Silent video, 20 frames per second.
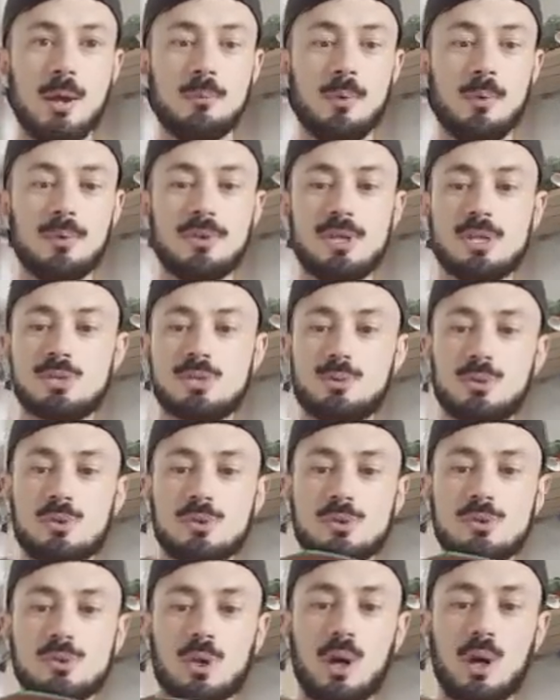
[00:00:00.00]
but this
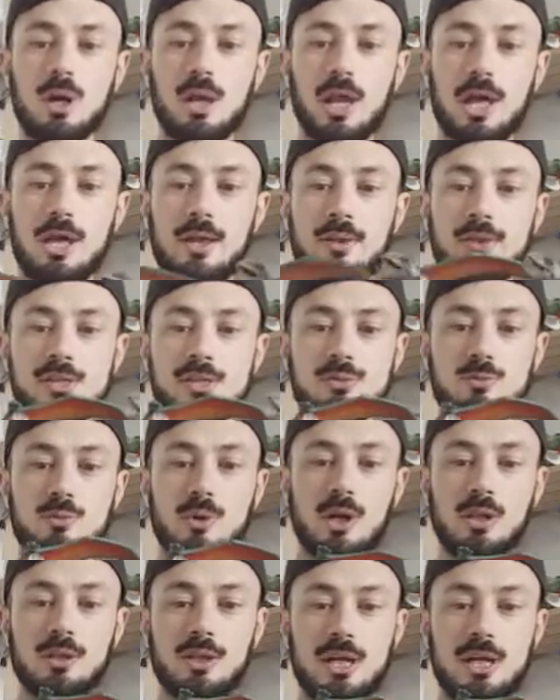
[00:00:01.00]
one's got like this real